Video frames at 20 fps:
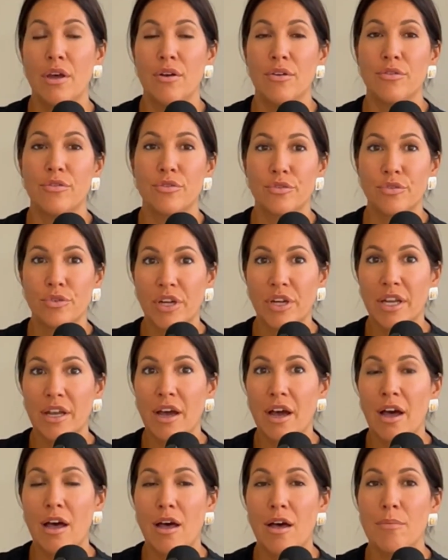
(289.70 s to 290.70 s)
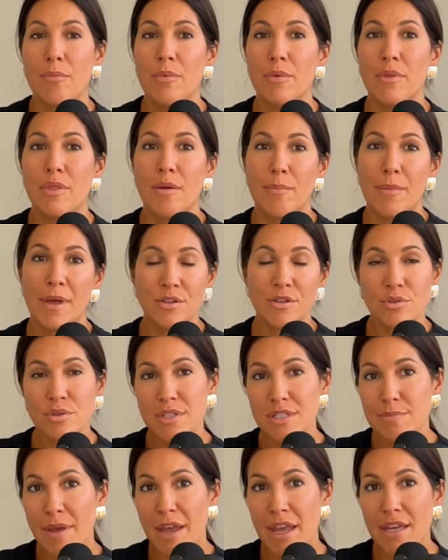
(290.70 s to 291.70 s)
free up the mental
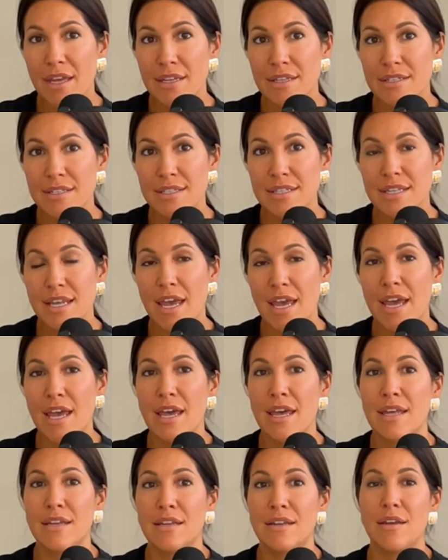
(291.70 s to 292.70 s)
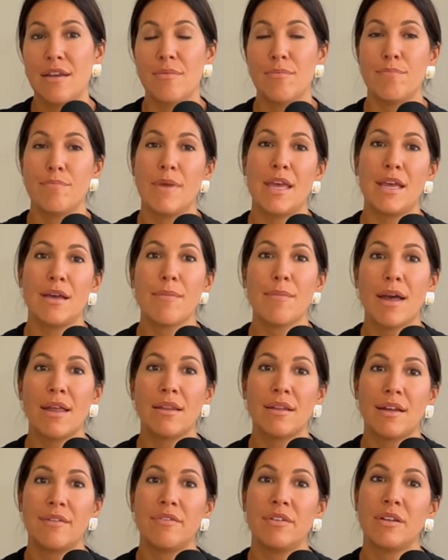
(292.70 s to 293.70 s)
space and make my
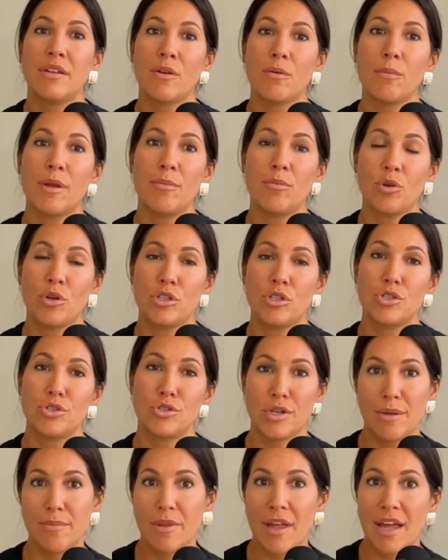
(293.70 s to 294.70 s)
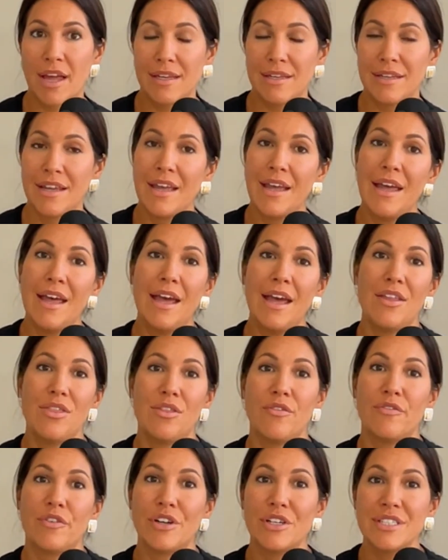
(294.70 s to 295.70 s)
life a little bit more streamlined. And the
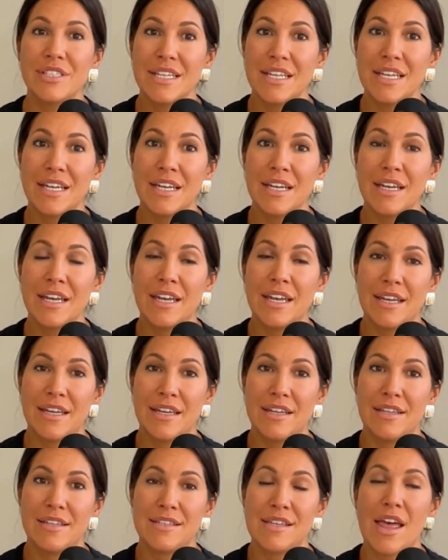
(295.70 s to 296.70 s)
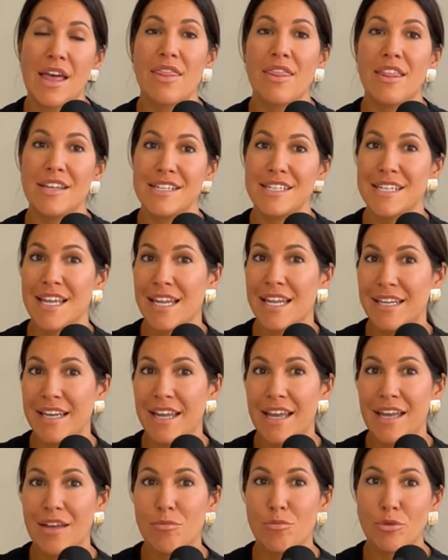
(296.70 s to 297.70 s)
first thing is the
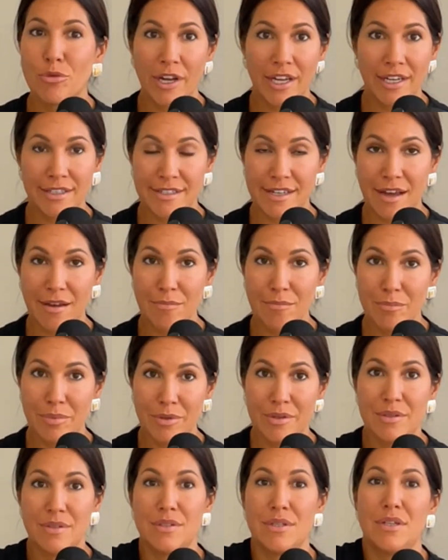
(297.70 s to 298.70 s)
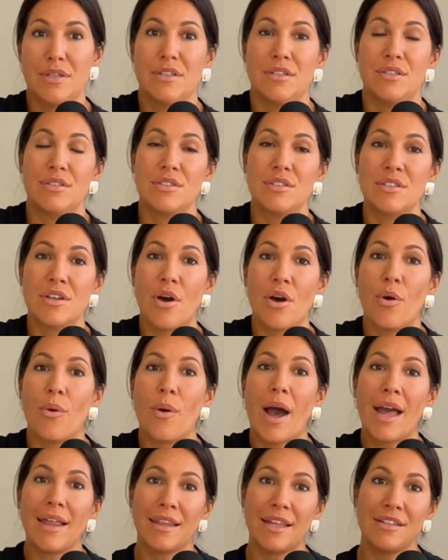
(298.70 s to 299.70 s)
Sunday brain dump. So
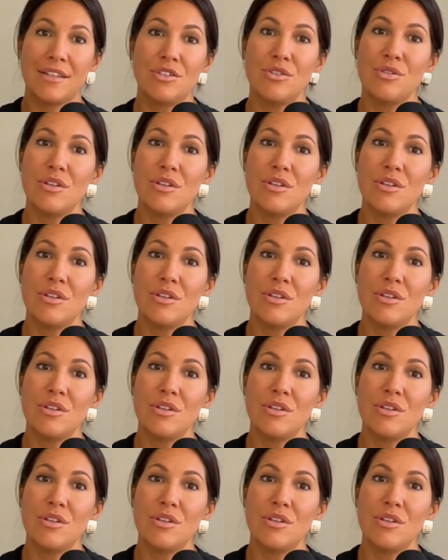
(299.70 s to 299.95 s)
I like to